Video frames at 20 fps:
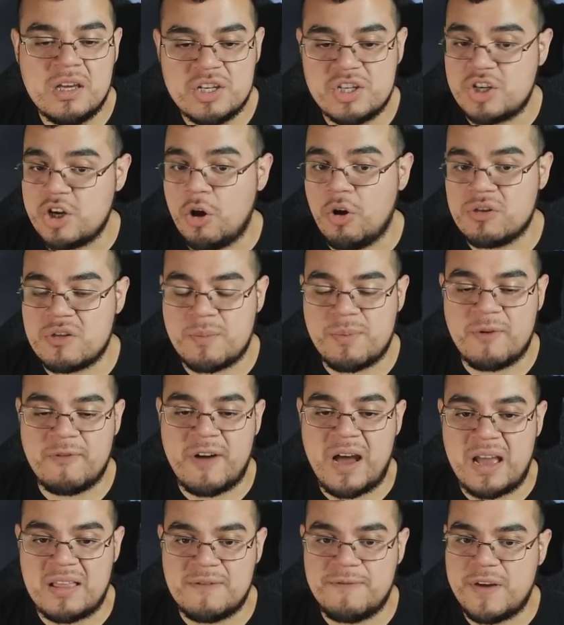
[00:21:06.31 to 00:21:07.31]
She also
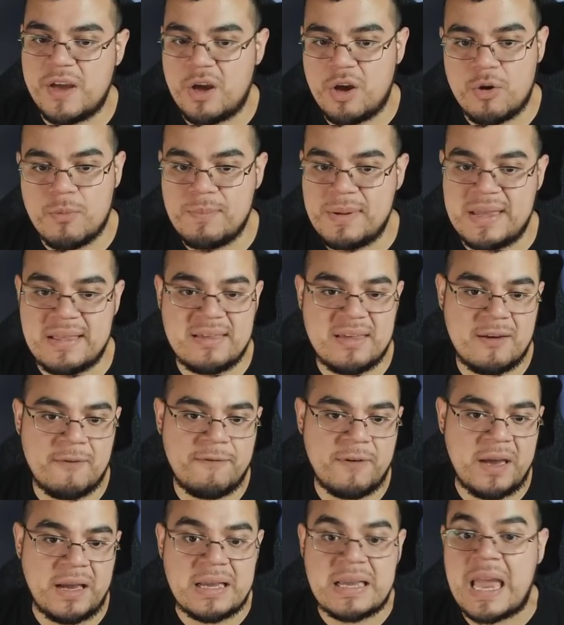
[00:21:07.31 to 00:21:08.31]
provides, via her BT
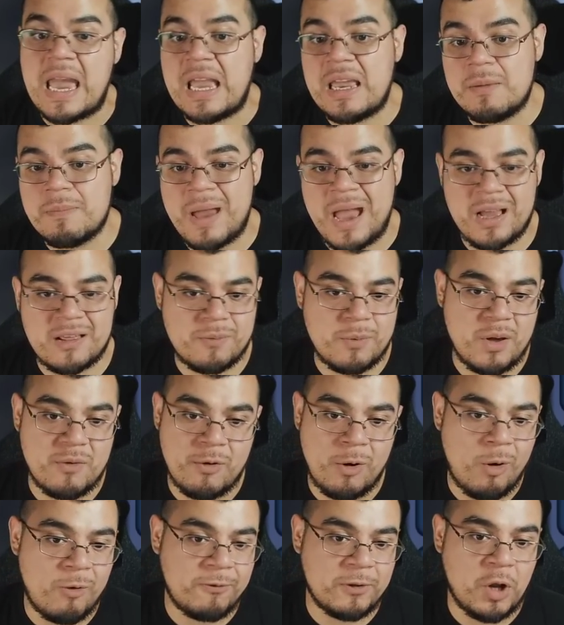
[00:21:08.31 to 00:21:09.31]
effect, gain max brave
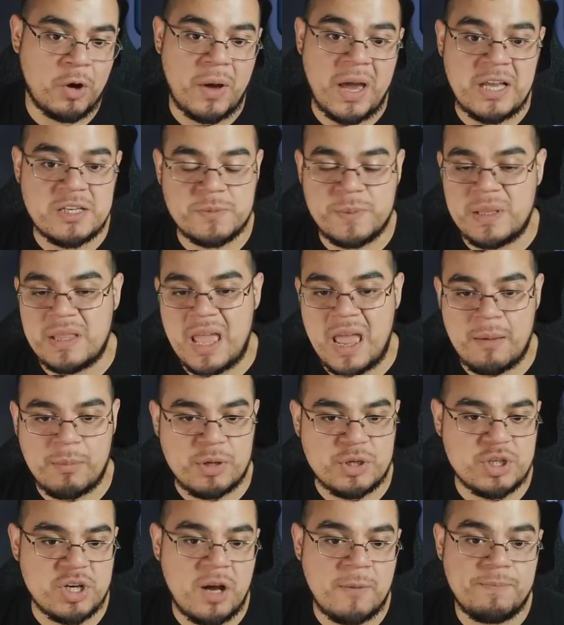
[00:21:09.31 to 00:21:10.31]
overflow, HP
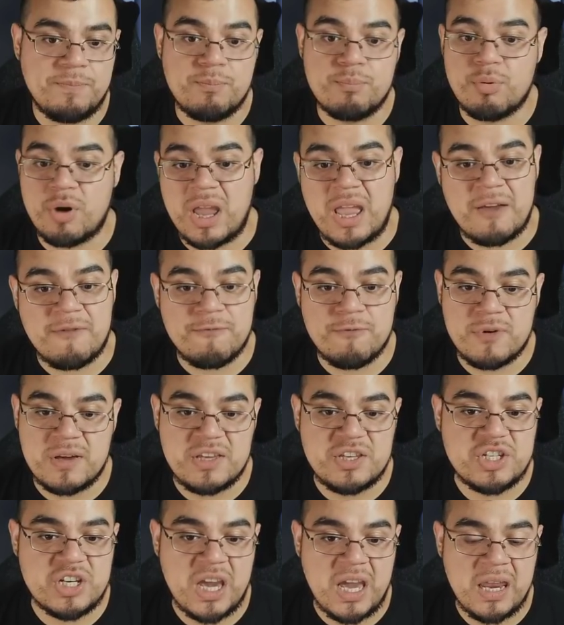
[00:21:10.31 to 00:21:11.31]
damage up, brave
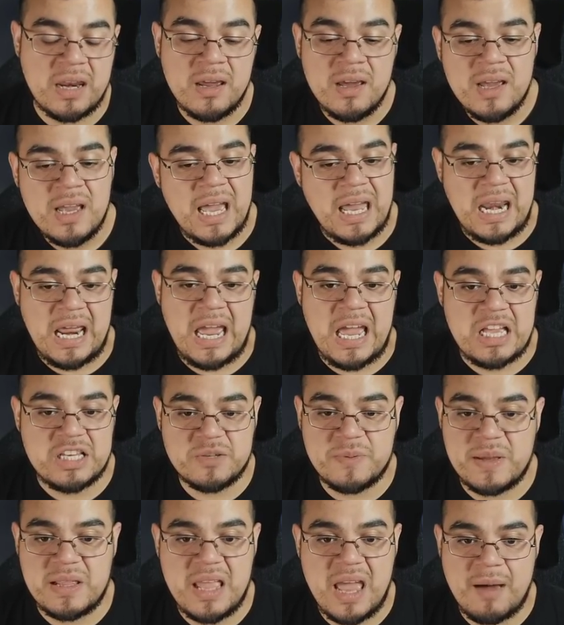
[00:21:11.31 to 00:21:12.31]
regen, and an
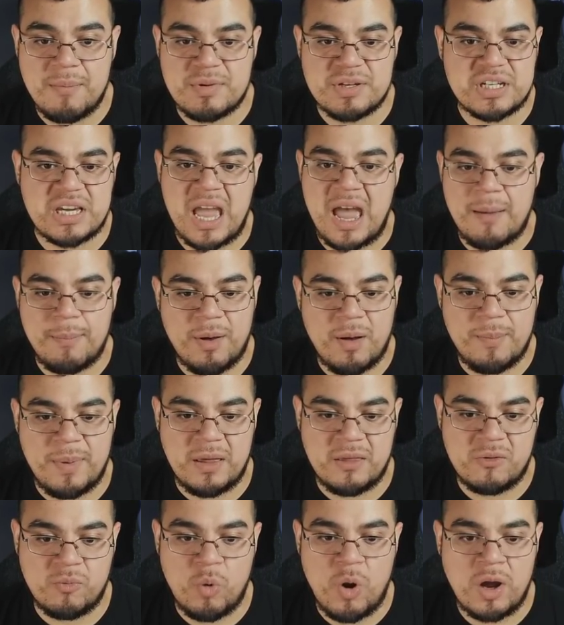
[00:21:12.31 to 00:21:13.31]
HP damage cap up
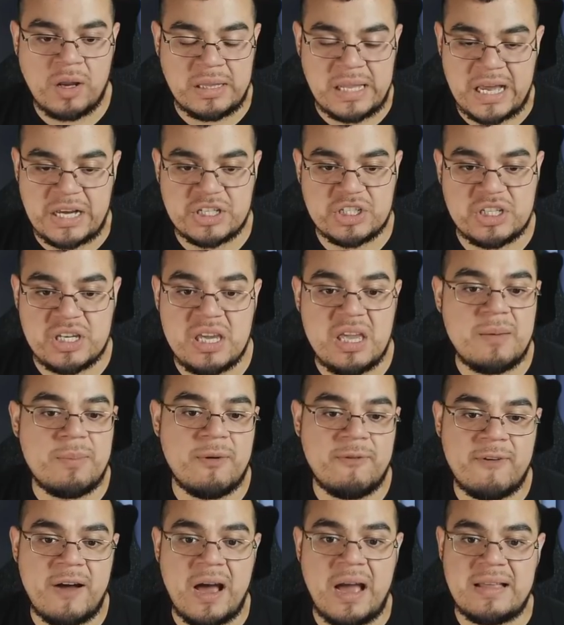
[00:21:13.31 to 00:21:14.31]
as well. Like, she
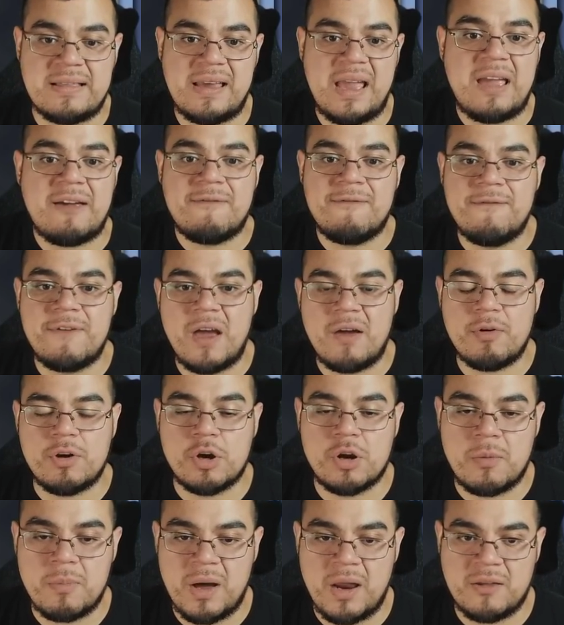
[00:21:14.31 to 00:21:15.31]
provides a very
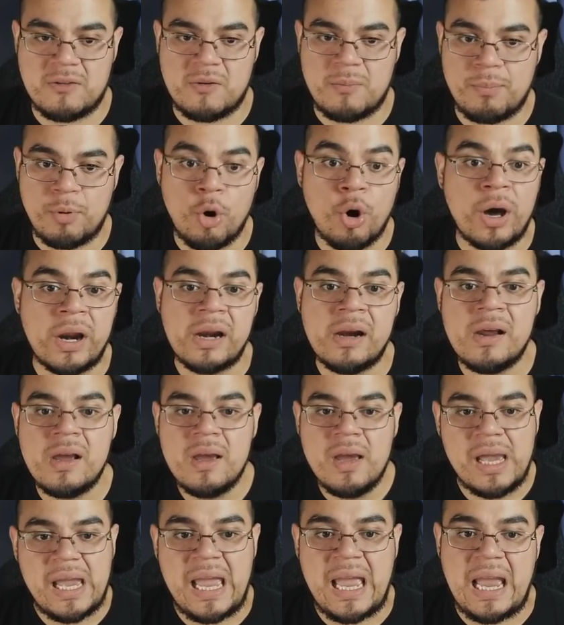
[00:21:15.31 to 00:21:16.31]
good amount of support,
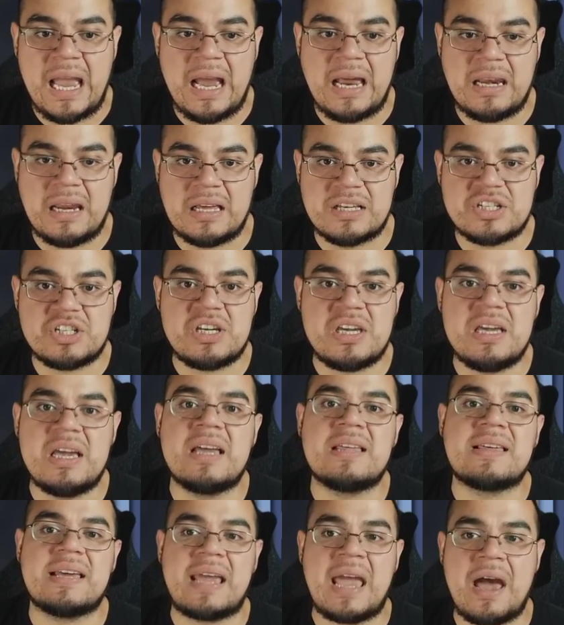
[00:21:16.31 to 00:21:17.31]
and she
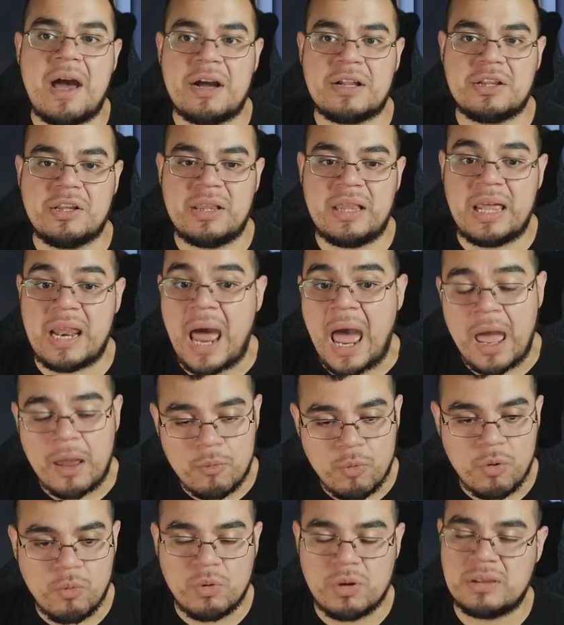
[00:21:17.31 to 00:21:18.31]
is a character that I
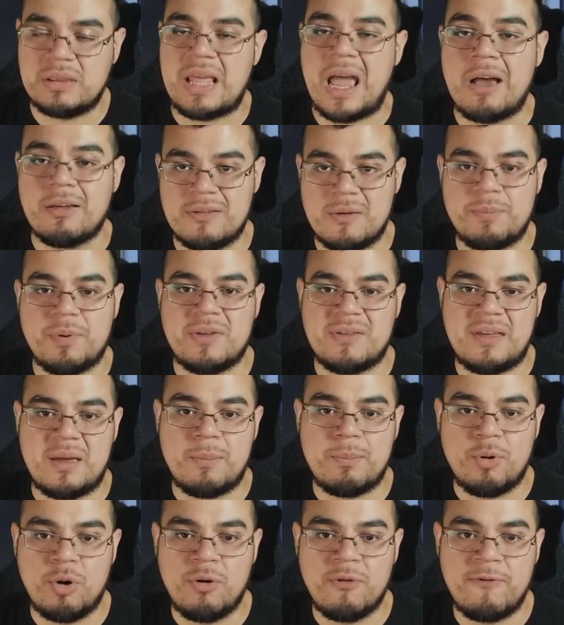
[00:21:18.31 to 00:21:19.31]
will
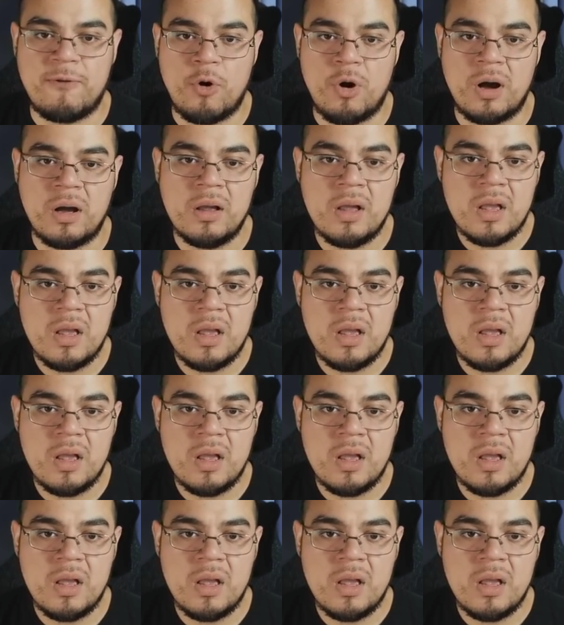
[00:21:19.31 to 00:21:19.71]
1000% pull for.